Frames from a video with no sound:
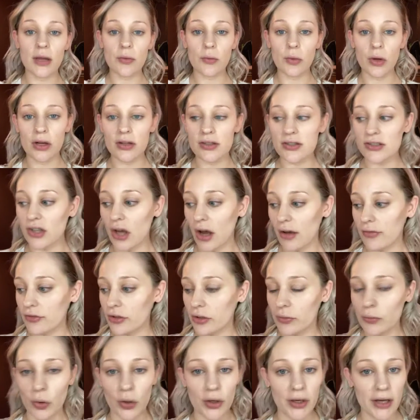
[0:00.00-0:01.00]
want a softer,
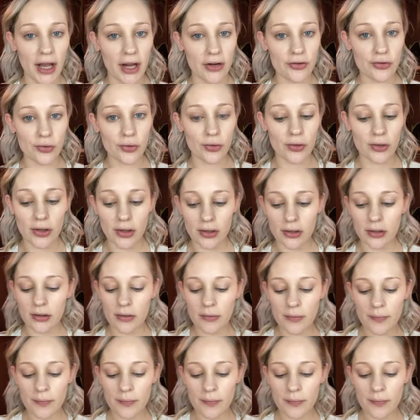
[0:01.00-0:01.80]
more natural look.